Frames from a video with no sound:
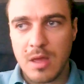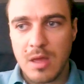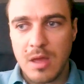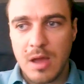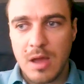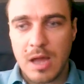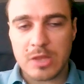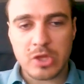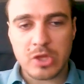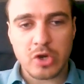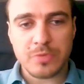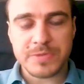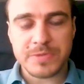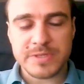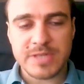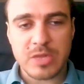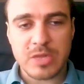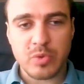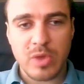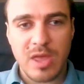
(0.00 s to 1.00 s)
Other
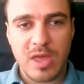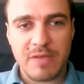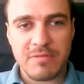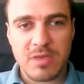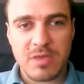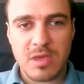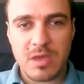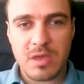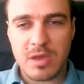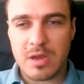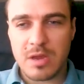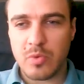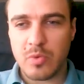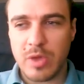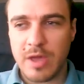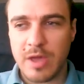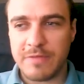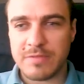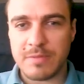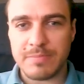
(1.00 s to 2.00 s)
options that we have here,
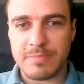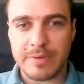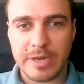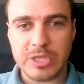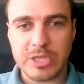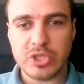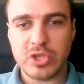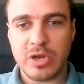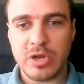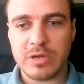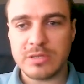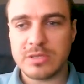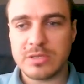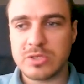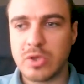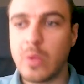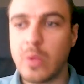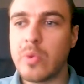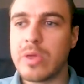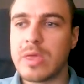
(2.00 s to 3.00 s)
we have the price chart,
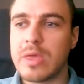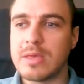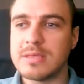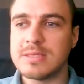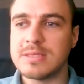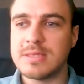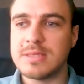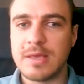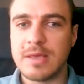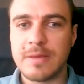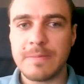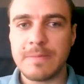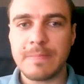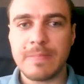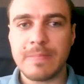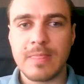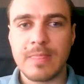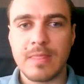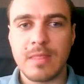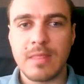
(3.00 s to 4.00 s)
so we can see
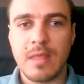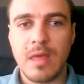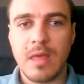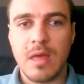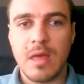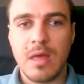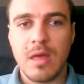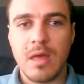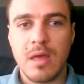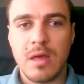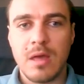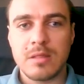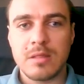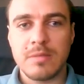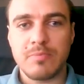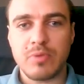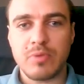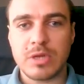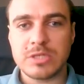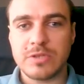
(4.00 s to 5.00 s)

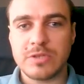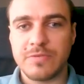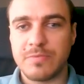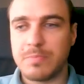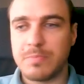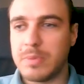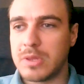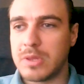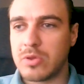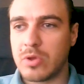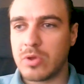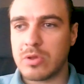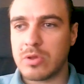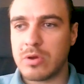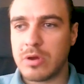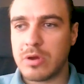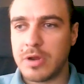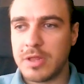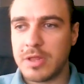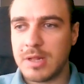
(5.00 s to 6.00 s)
the price of Bitcoin
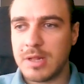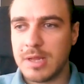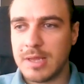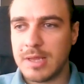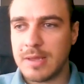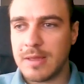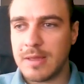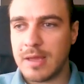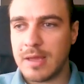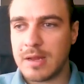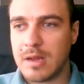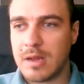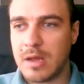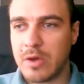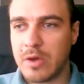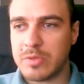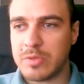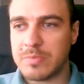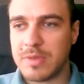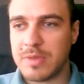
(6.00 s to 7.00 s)
currently and
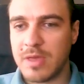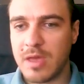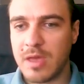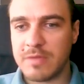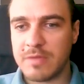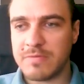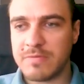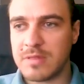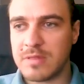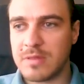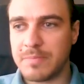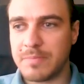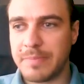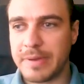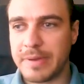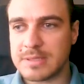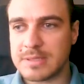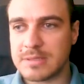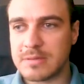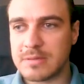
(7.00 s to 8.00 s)
how it behaved in the
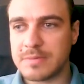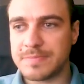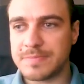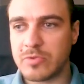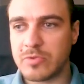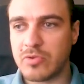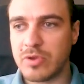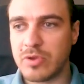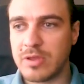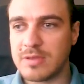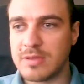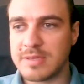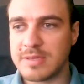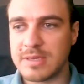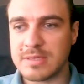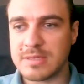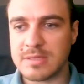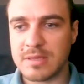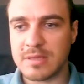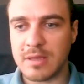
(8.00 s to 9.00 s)
past 3,
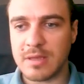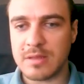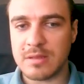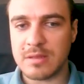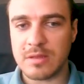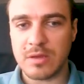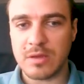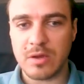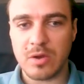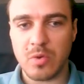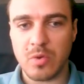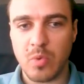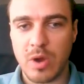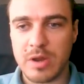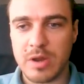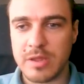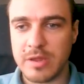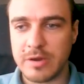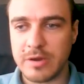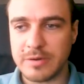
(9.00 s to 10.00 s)
6 and
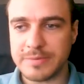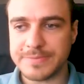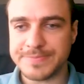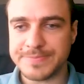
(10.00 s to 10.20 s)
1 year.